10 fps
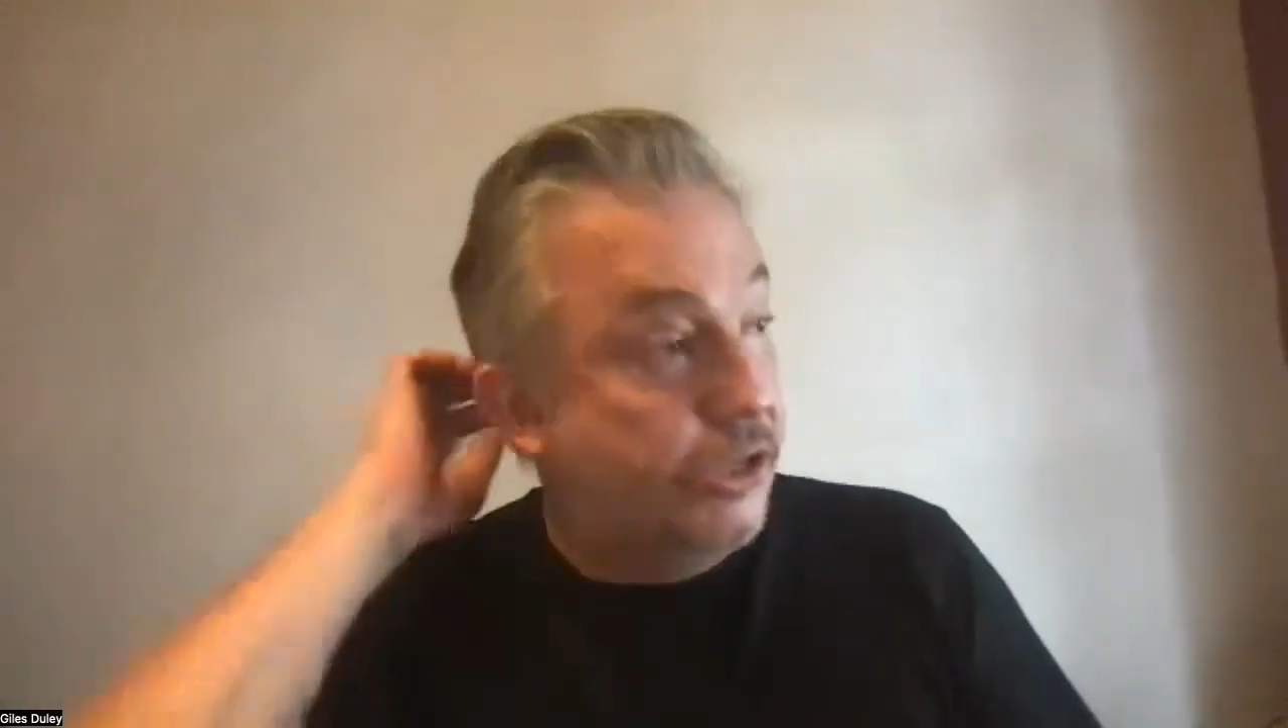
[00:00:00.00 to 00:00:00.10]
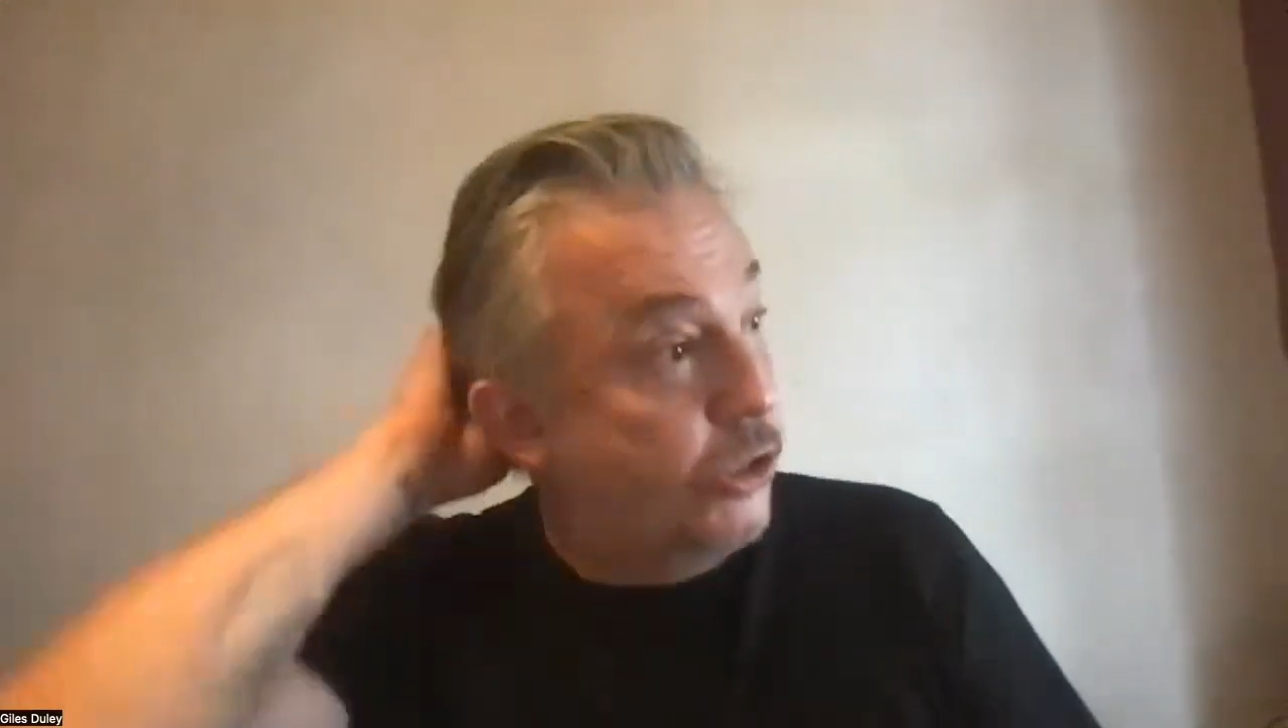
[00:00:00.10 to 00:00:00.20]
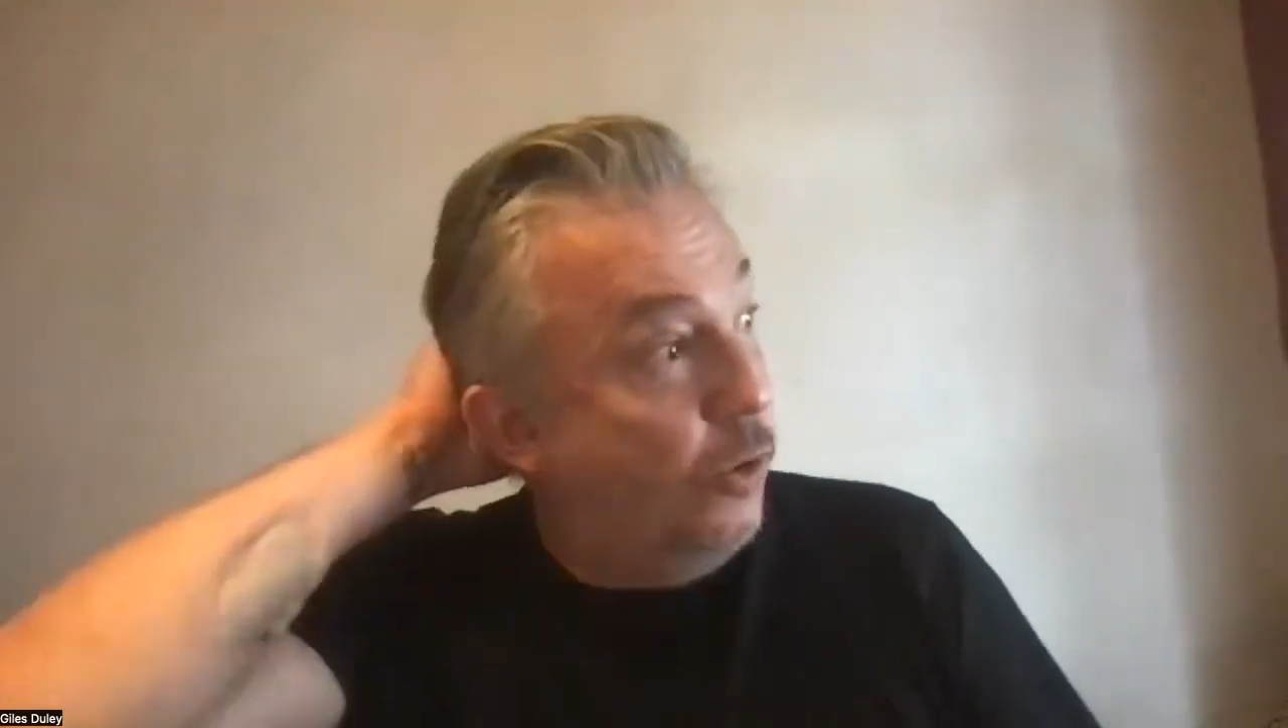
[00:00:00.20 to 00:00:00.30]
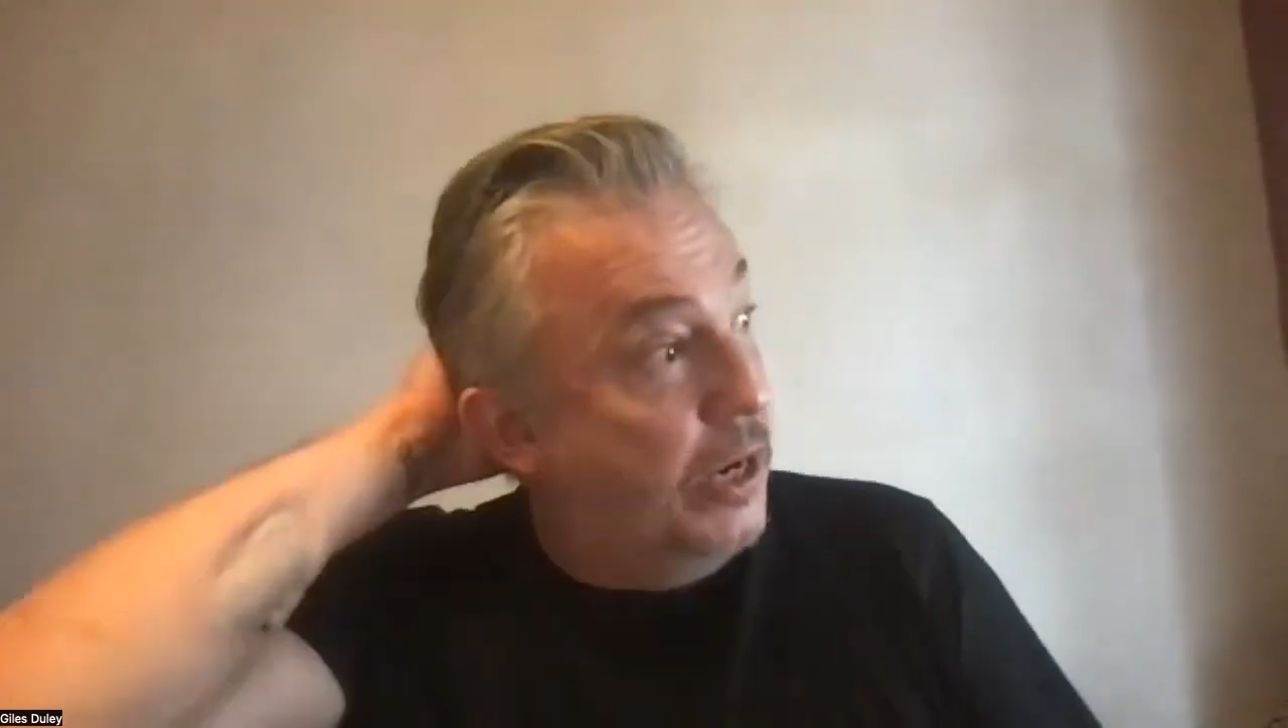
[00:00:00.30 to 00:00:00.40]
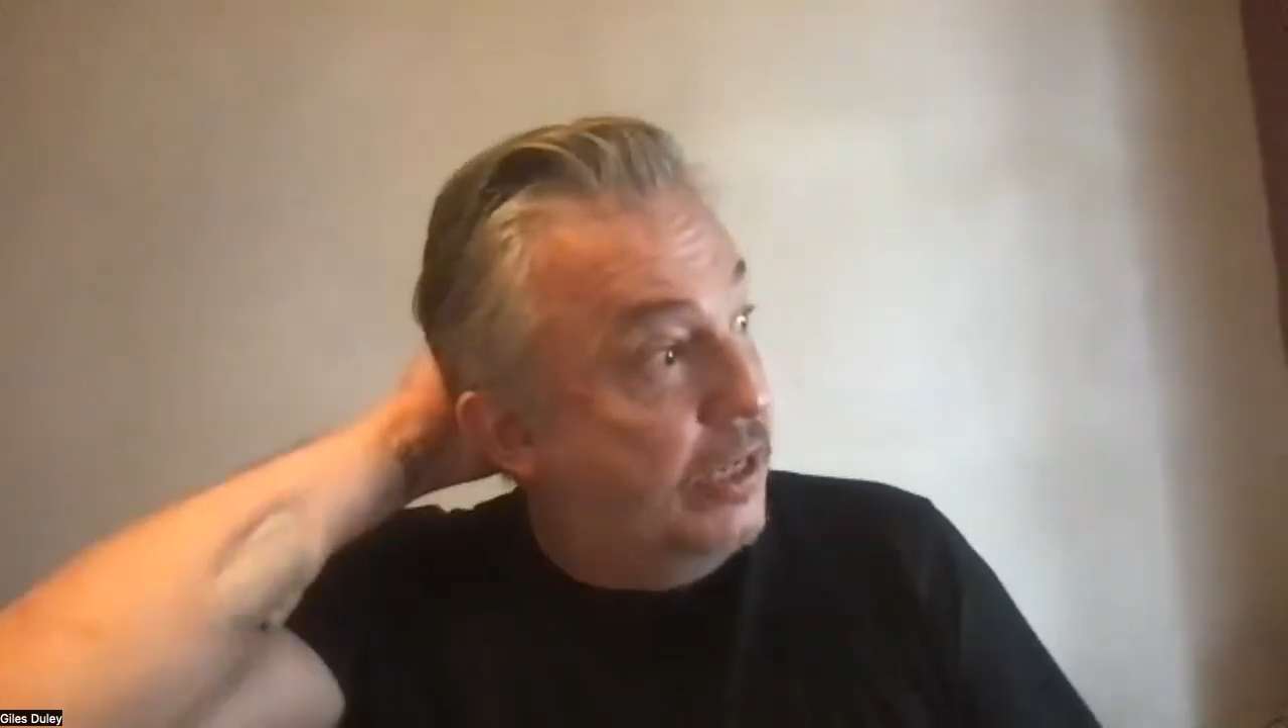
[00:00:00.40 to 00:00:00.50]

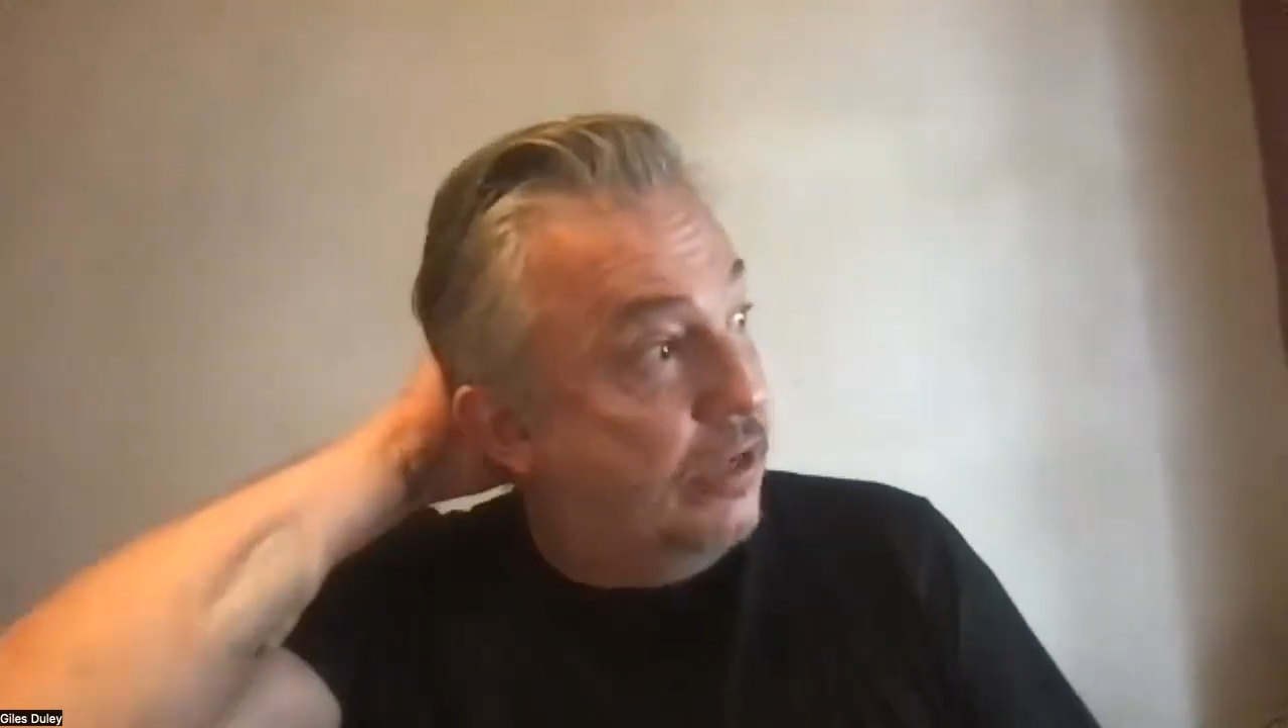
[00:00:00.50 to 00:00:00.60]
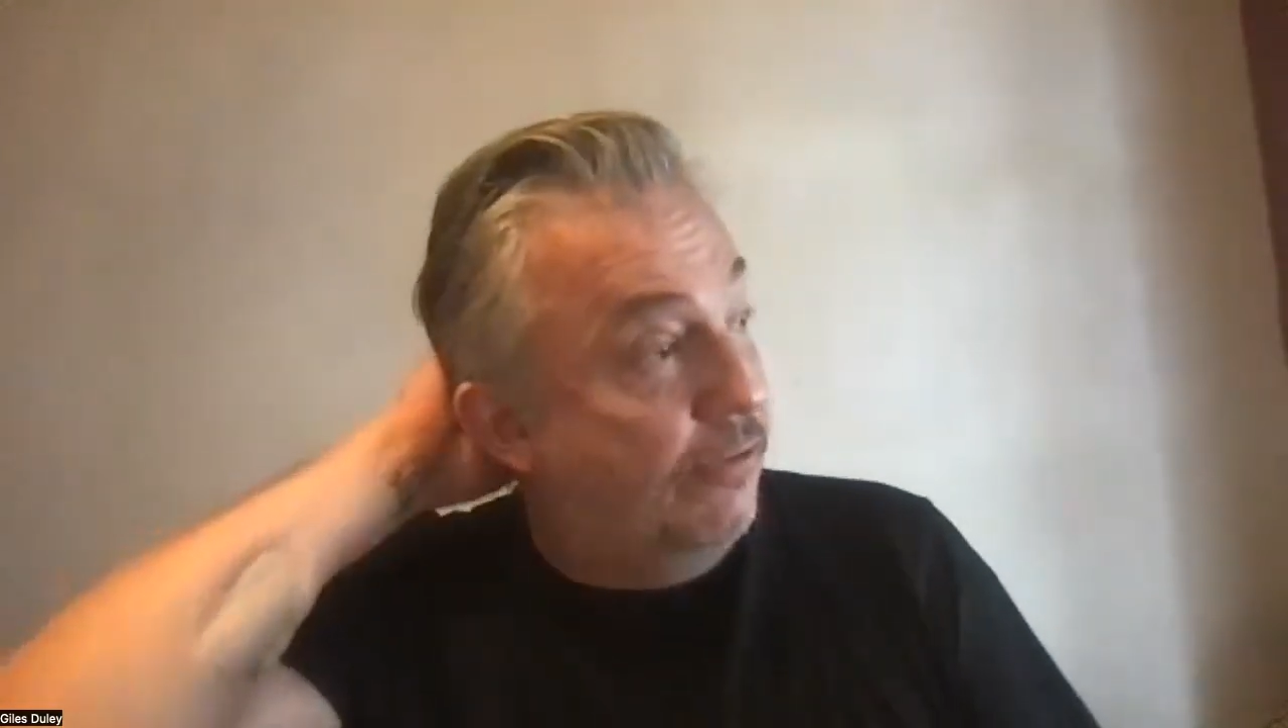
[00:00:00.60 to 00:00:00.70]
stories